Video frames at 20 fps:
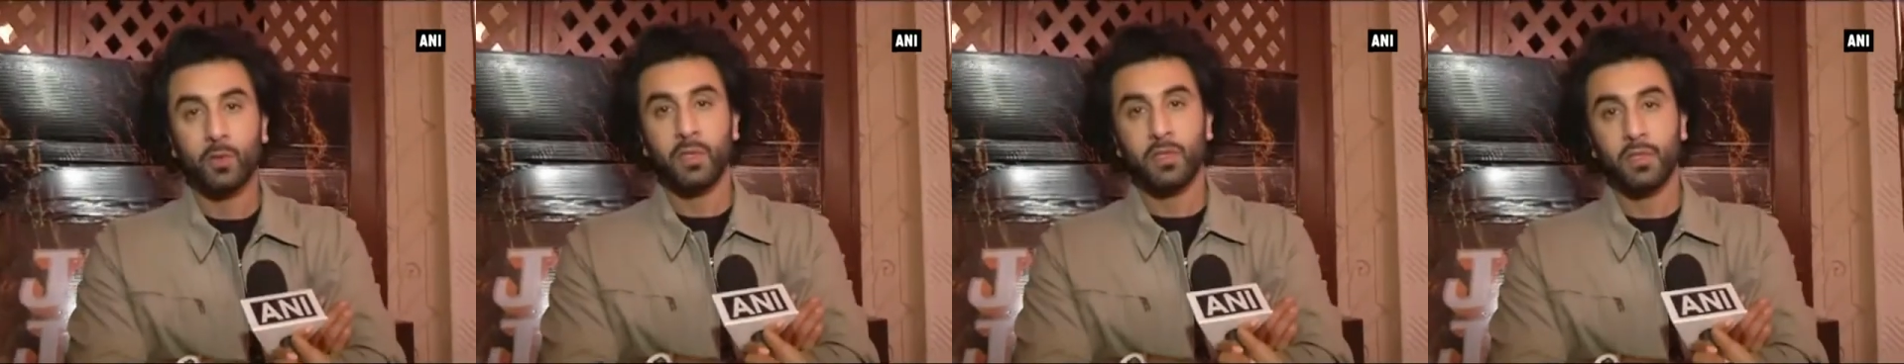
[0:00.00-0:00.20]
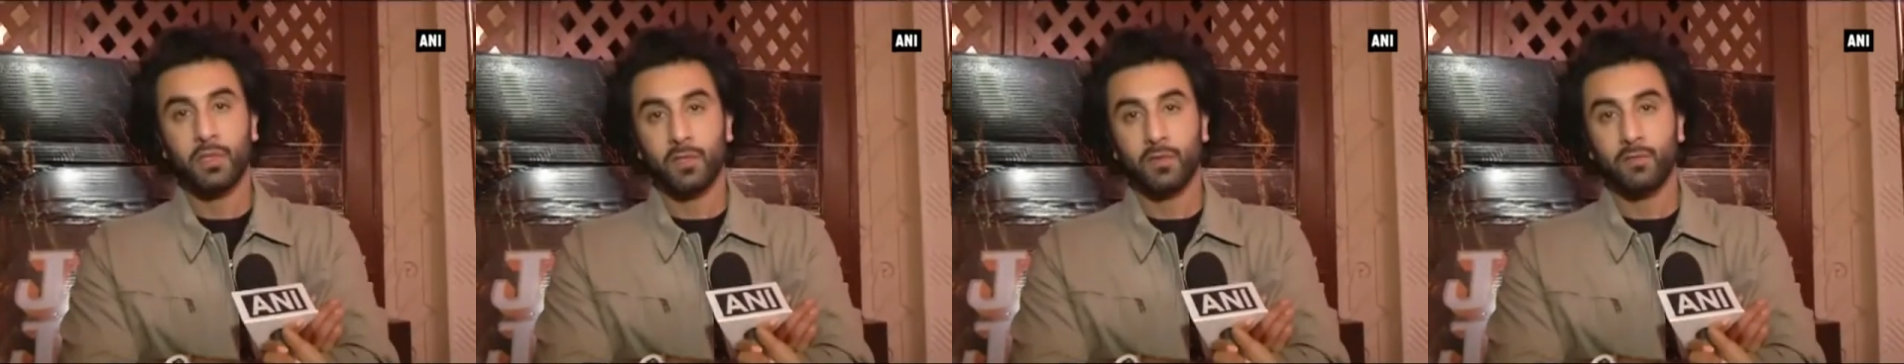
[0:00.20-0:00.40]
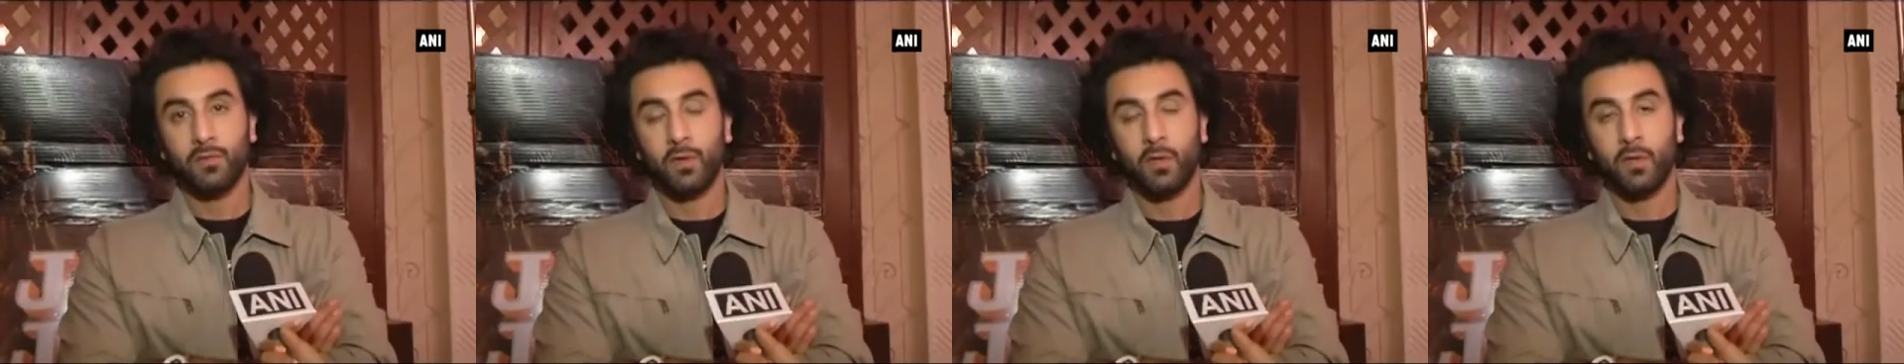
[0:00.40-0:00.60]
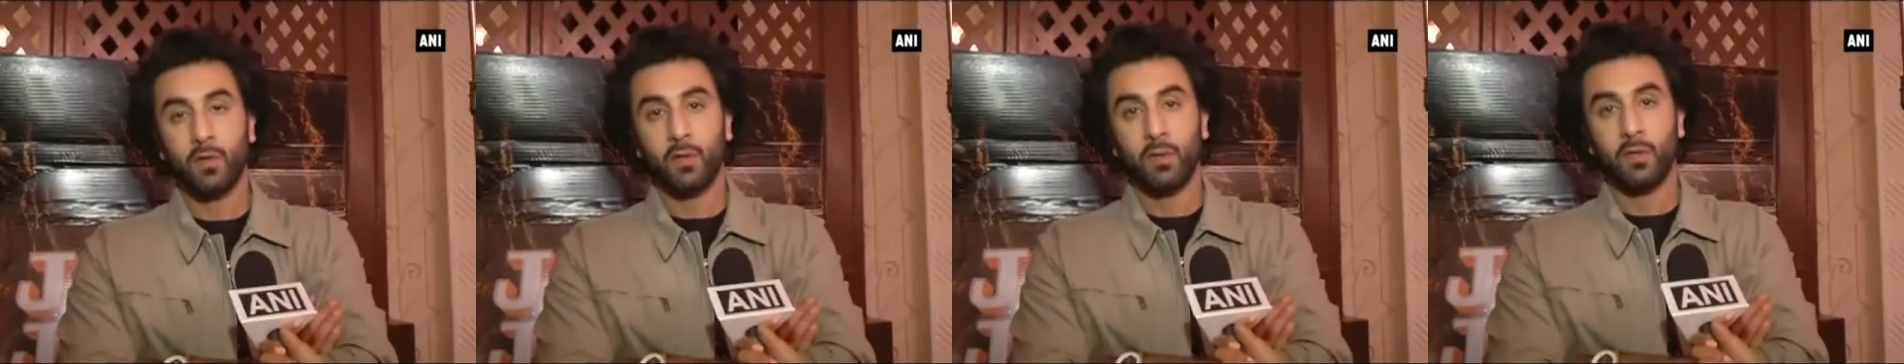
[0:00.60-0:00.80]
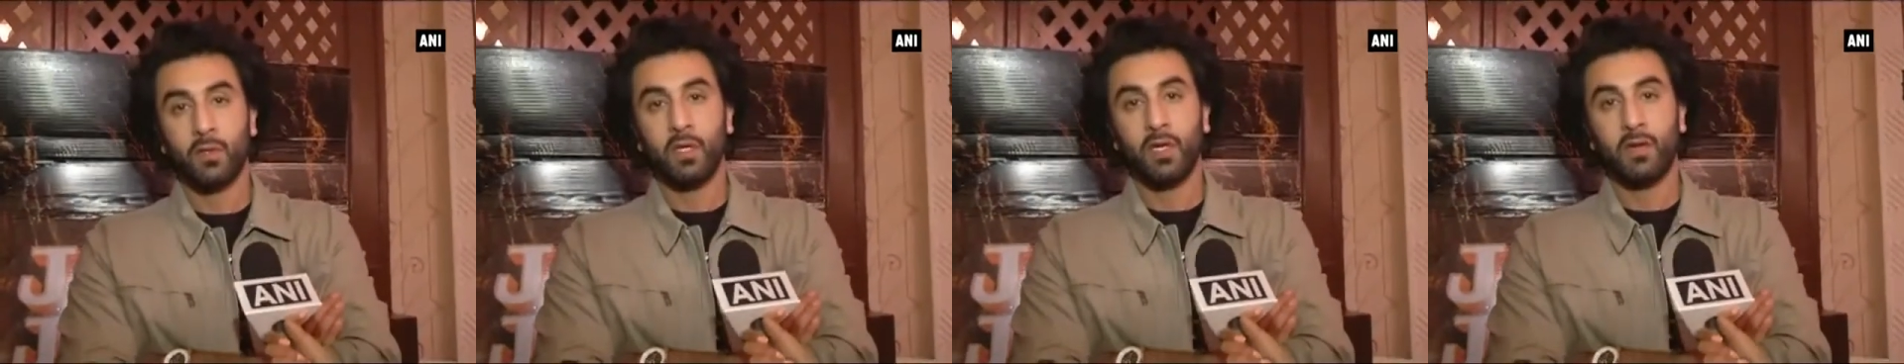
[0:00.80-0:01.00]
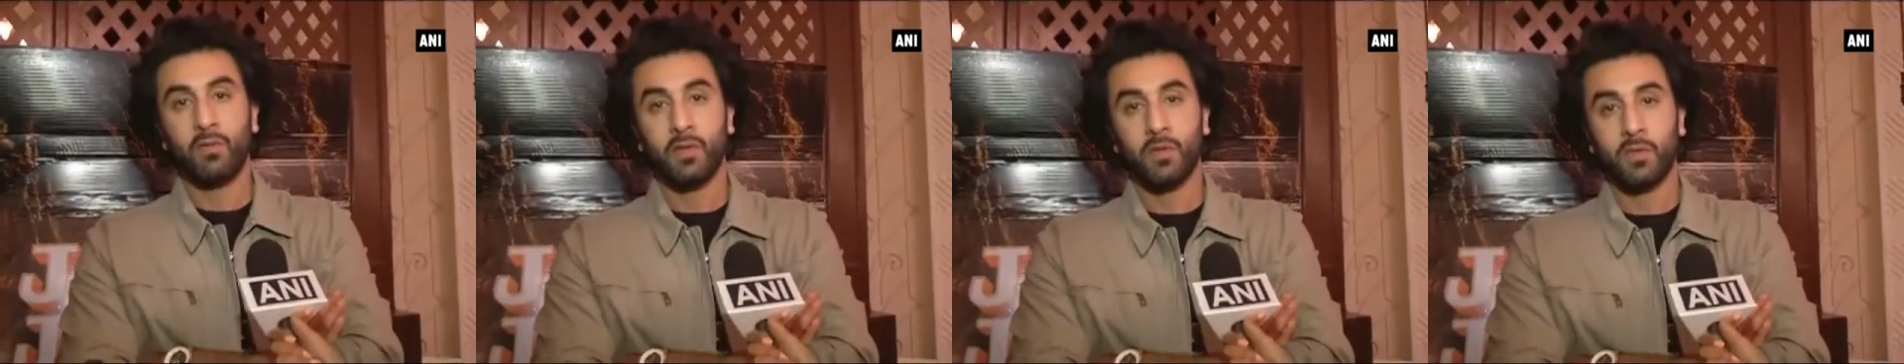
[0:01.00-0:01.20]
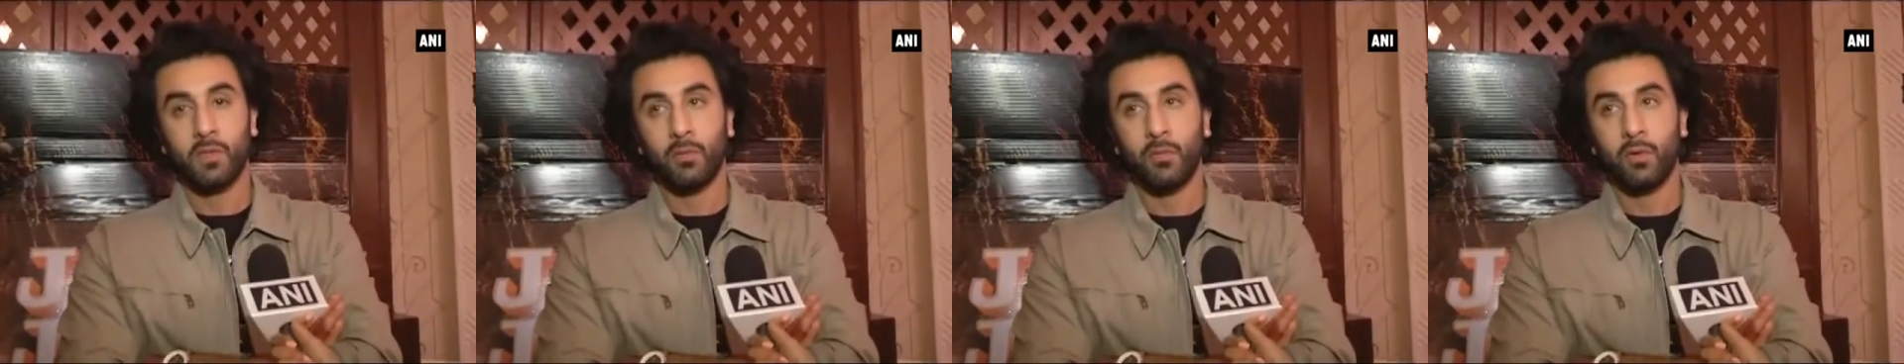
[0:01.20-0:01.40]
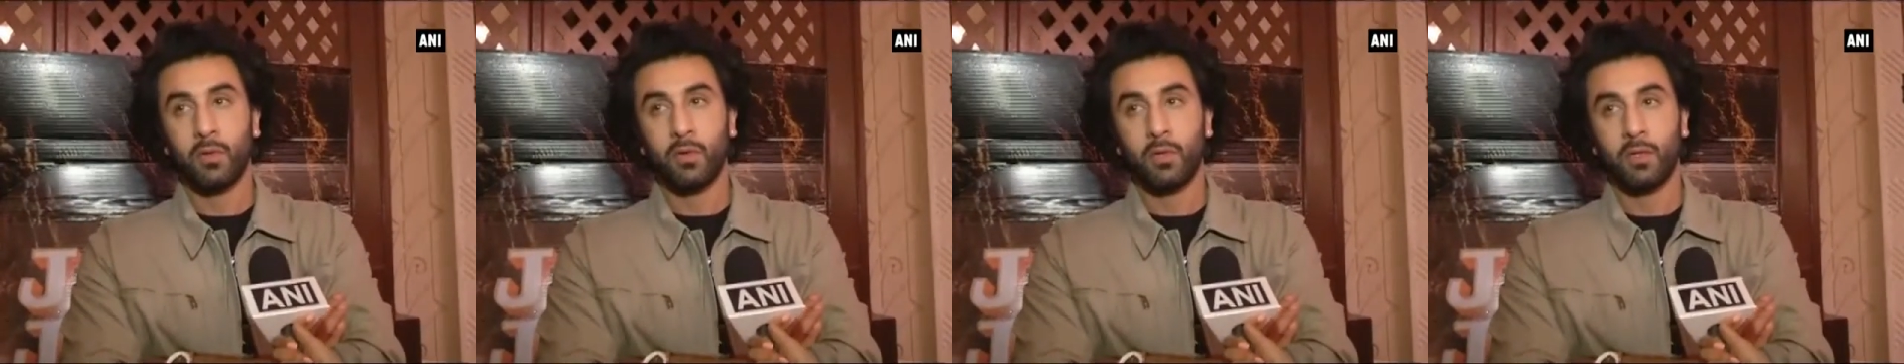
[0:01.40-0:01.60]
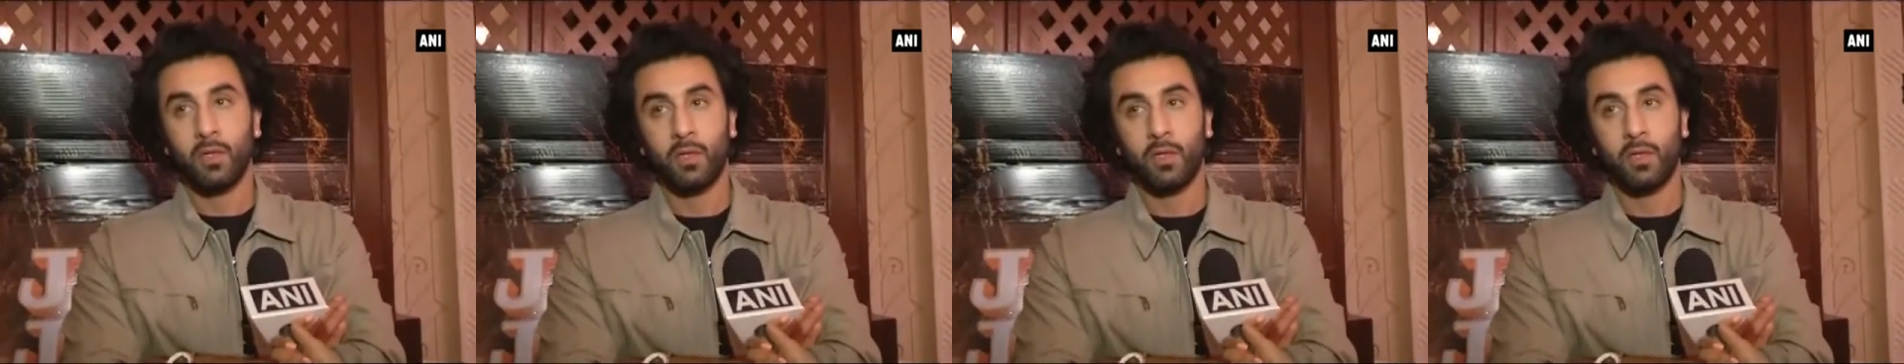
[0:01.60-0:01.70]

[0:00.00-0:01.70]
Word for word: much for all the love and support,